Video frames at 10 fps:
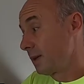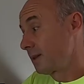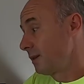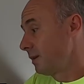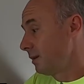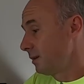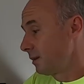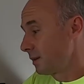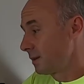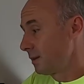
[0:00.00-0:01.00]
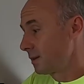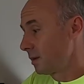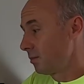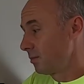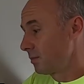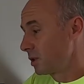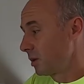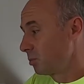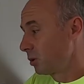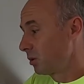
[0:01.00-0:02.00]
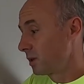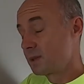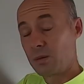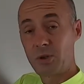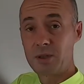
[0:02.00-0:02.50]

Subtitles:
let's see some progress, some